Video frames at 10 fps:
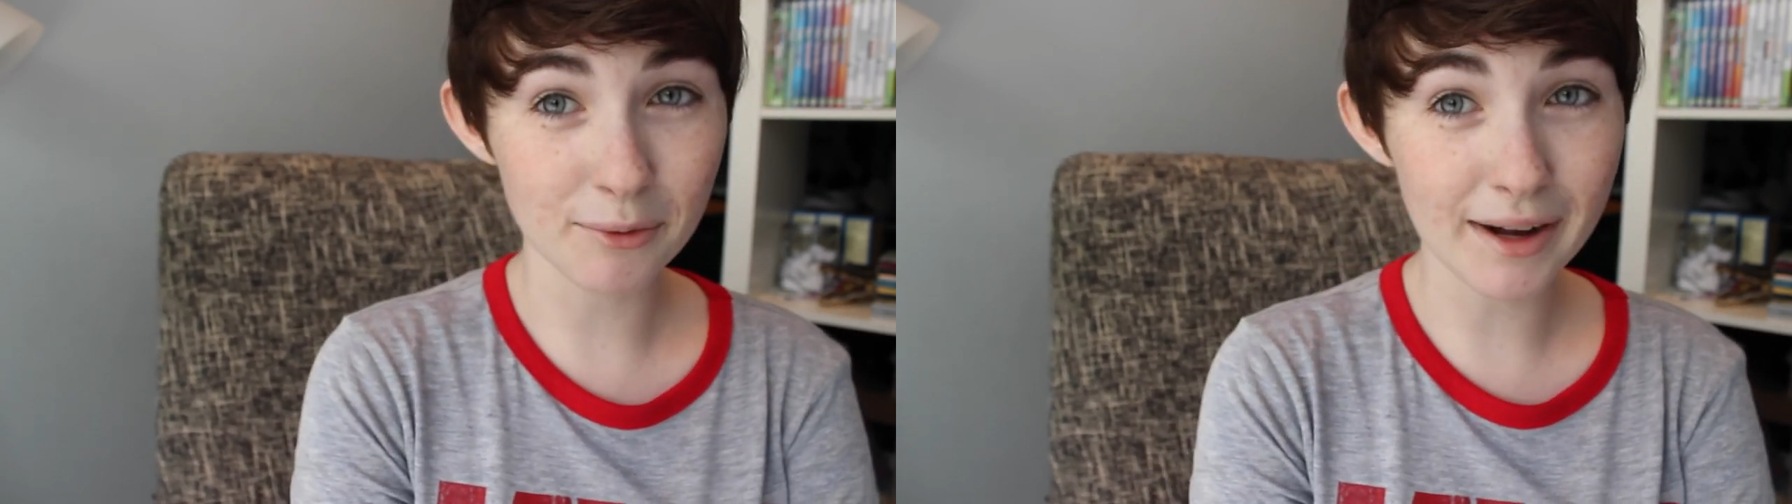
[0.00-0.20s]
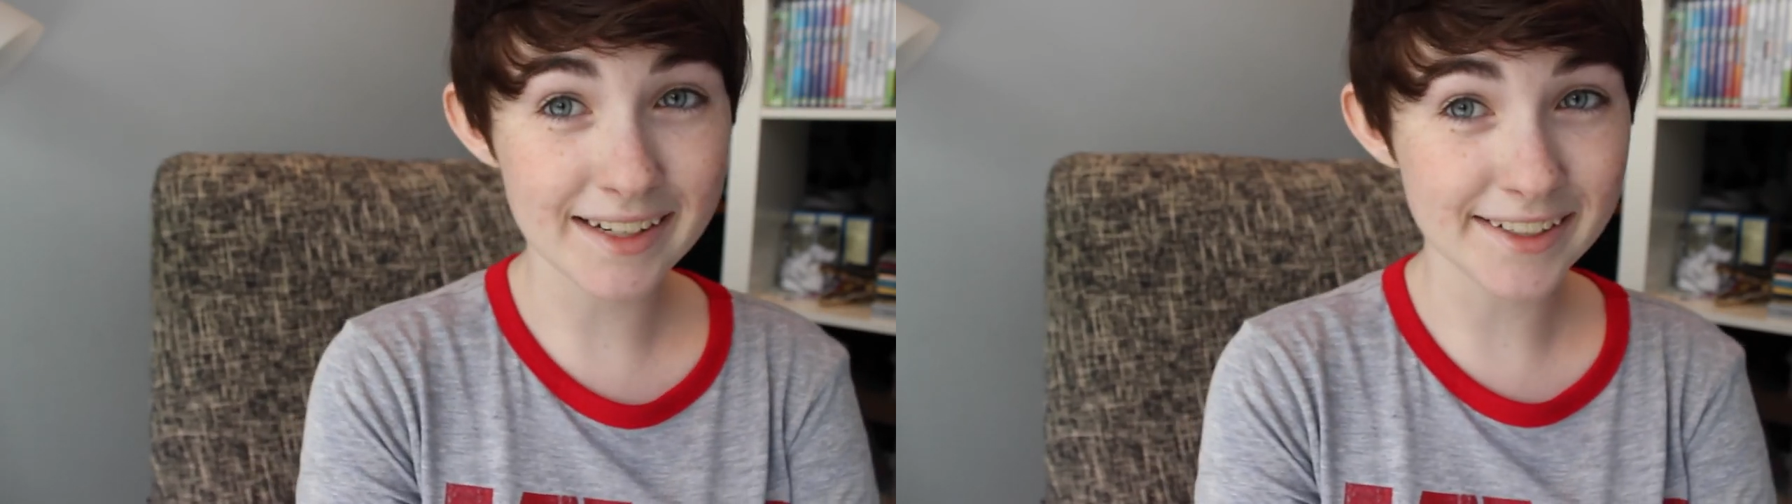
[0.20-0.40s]

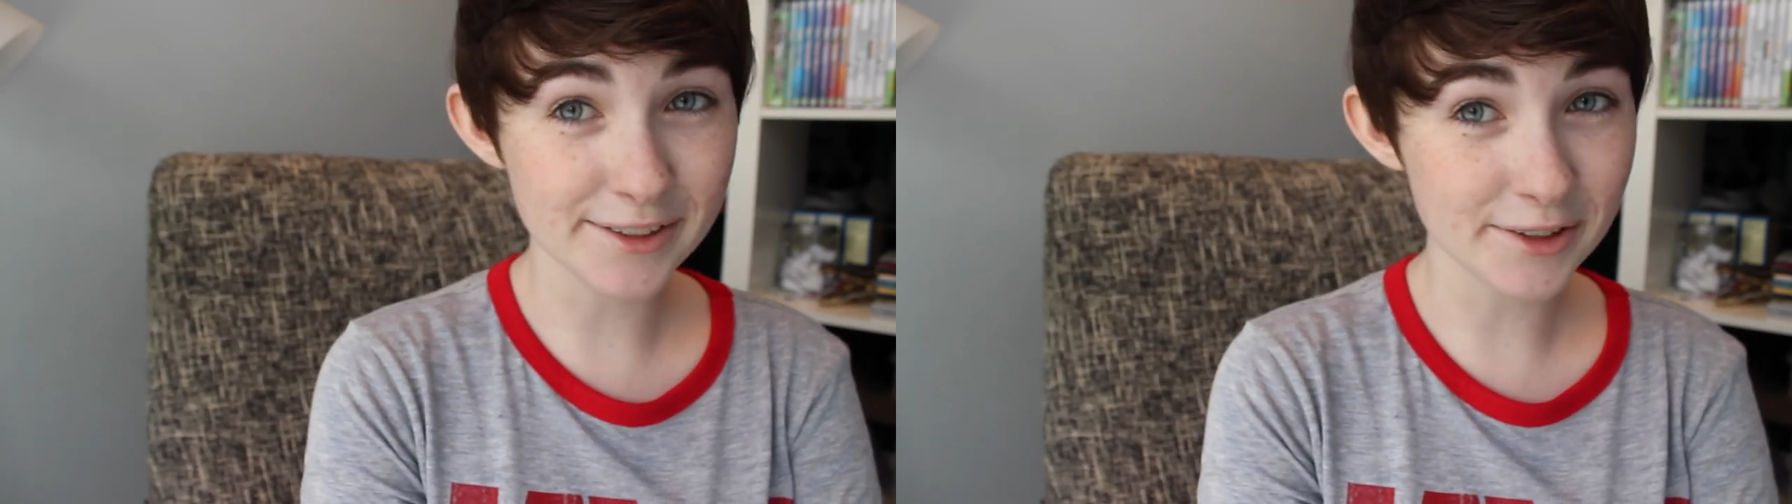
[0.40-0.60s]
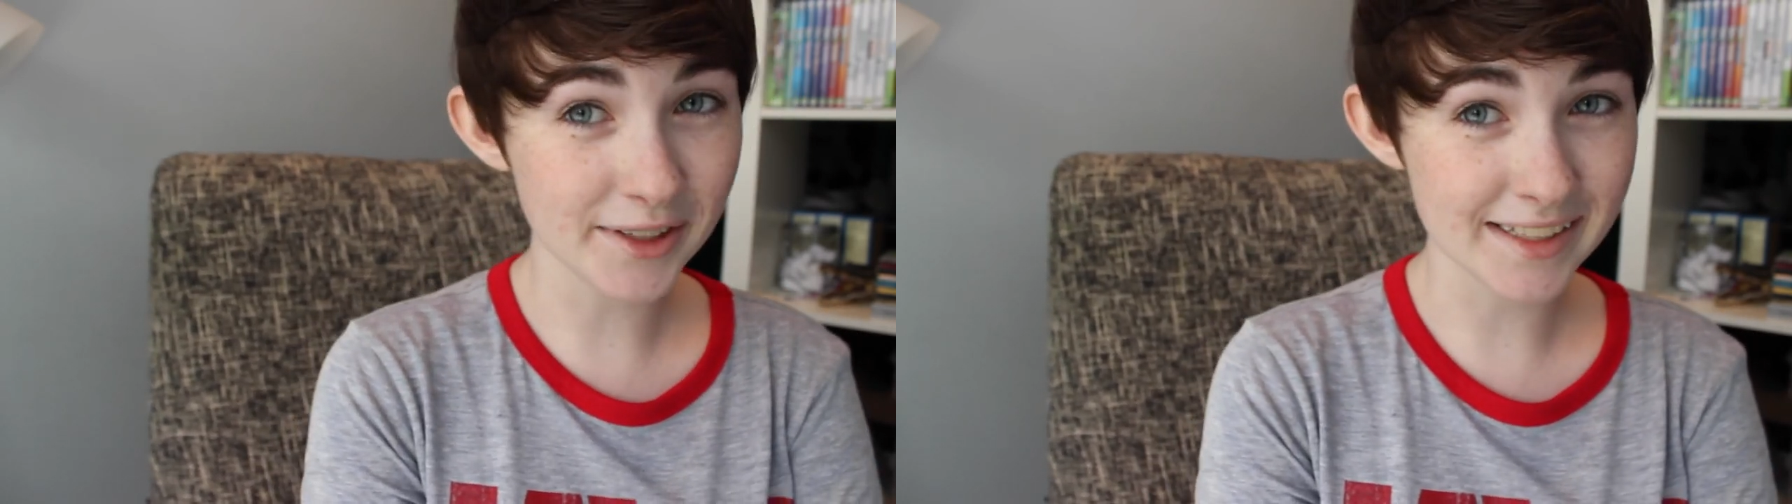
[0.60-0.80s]
why did
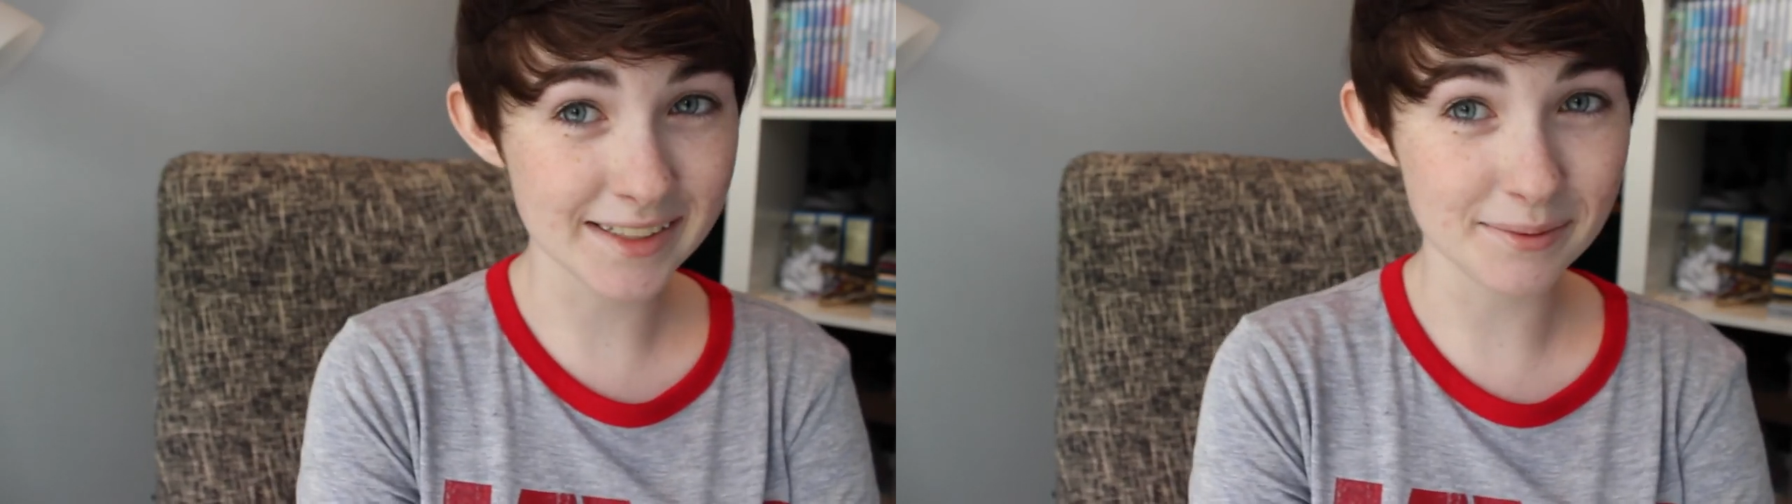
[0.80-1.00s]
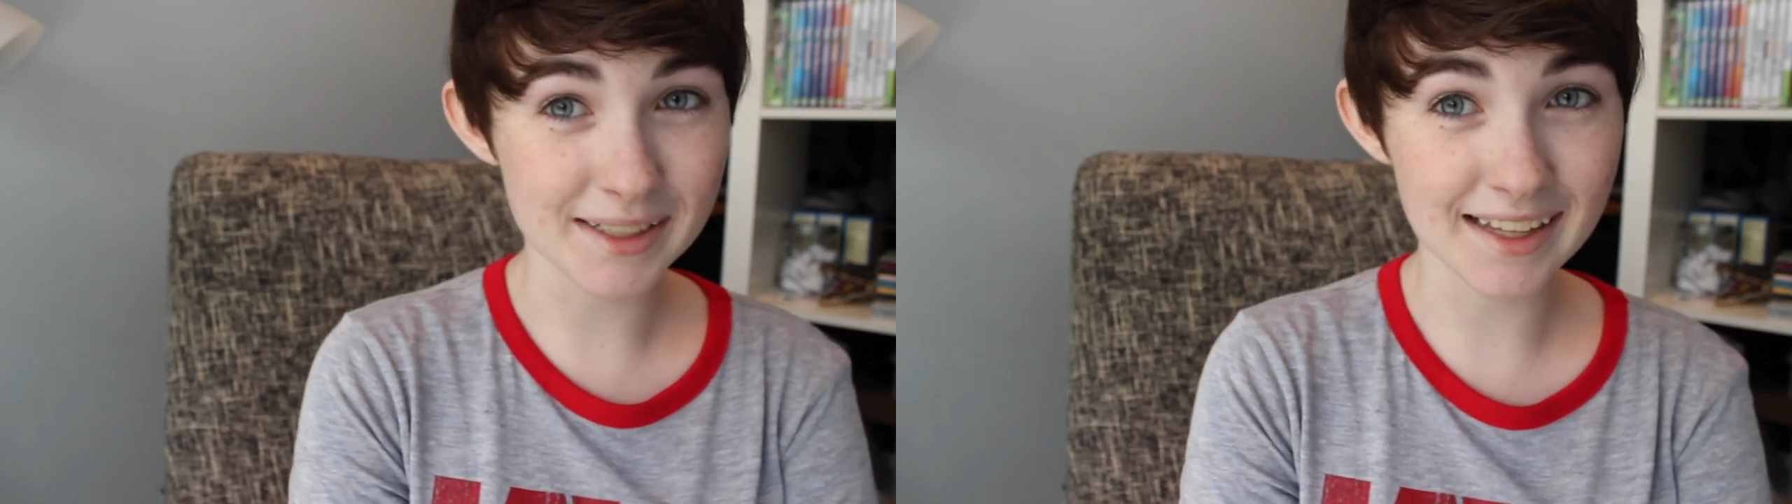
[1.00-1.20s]
you do this to me,